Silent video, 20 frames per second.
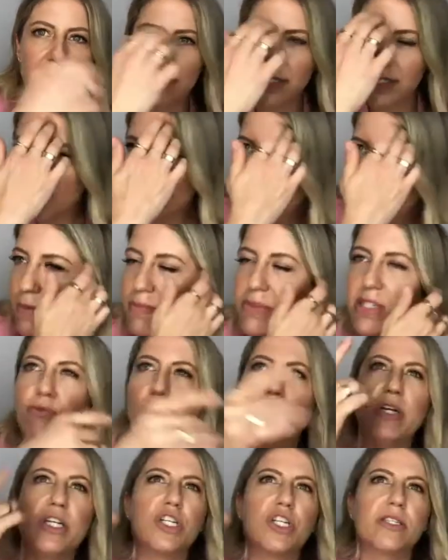sometimes if
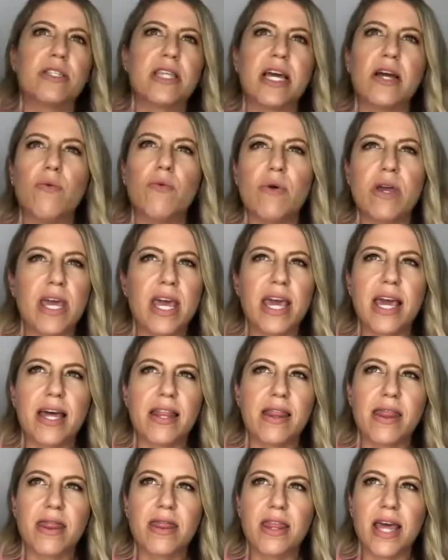we just think, we can't
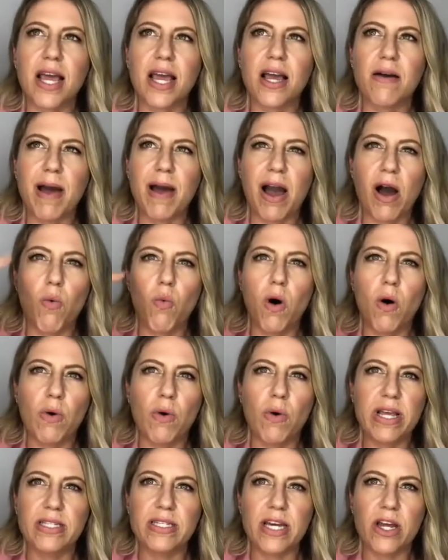think about what
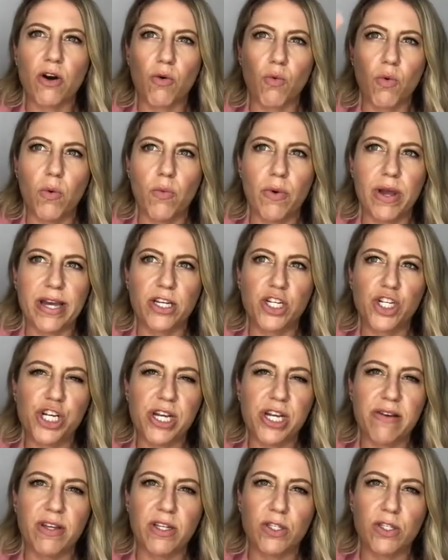we did or what we achieved.